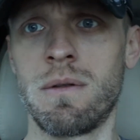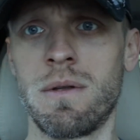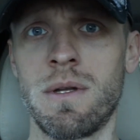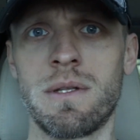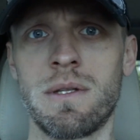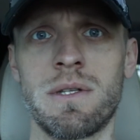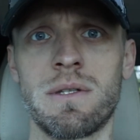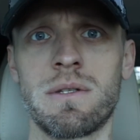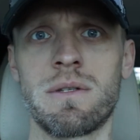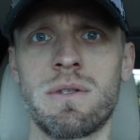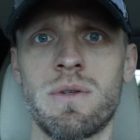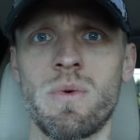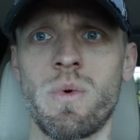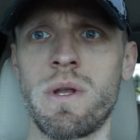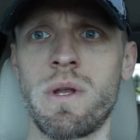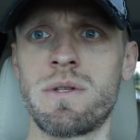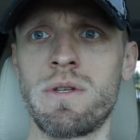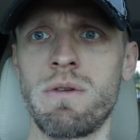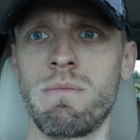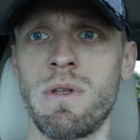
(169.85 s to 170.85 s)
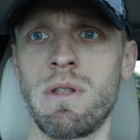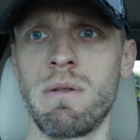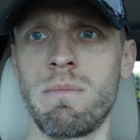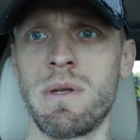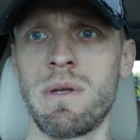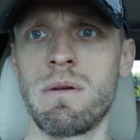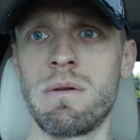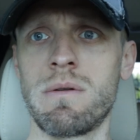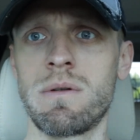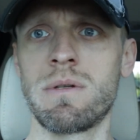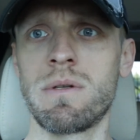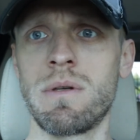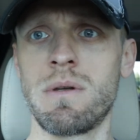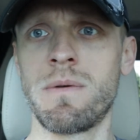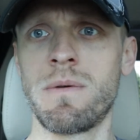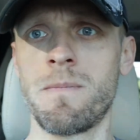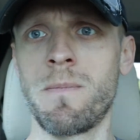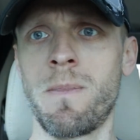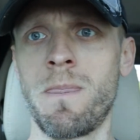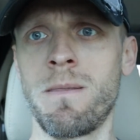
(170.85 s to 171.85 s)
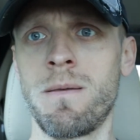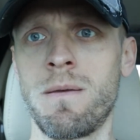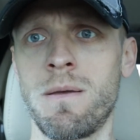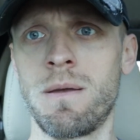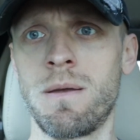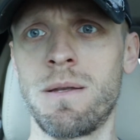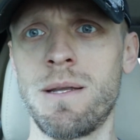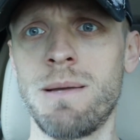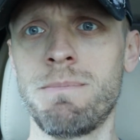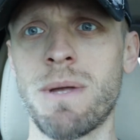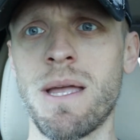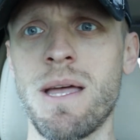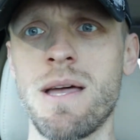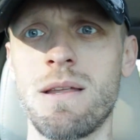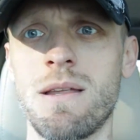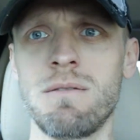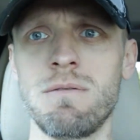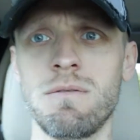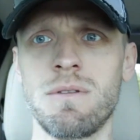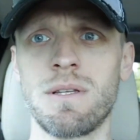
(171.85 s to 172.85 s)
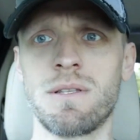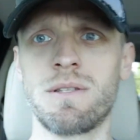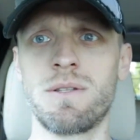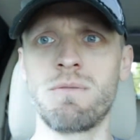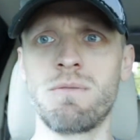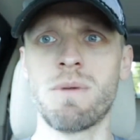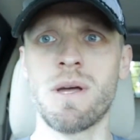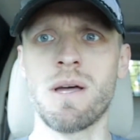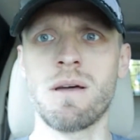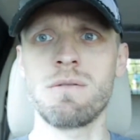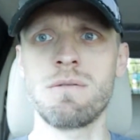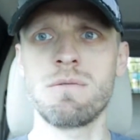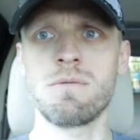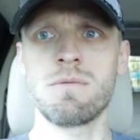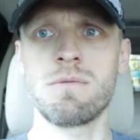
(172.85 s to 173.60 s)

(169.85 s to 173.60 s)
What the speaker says: It's 22 millimeters. Not bad. I don't think it's too bad.